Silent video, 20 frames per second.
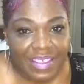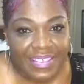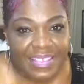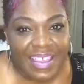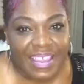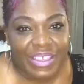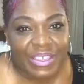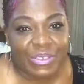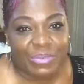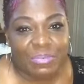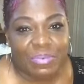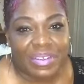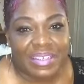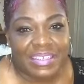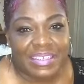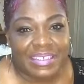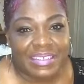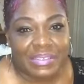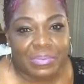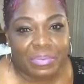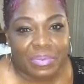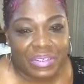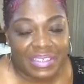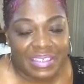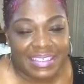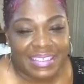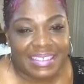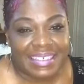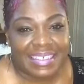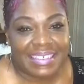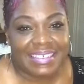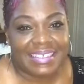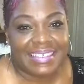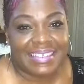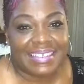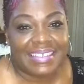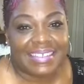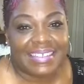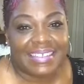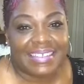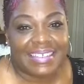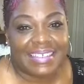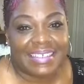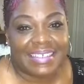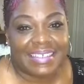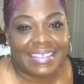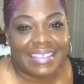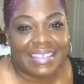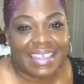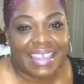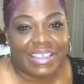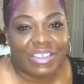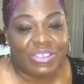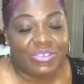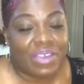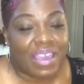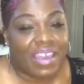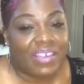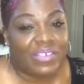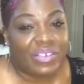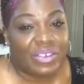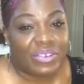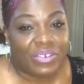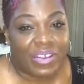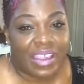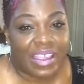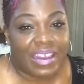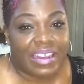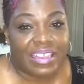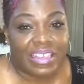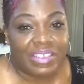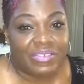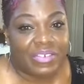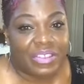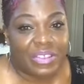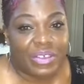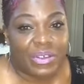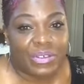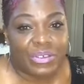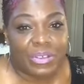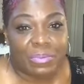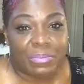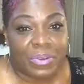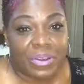thank you, Brenda Lee. And you have a great, even though your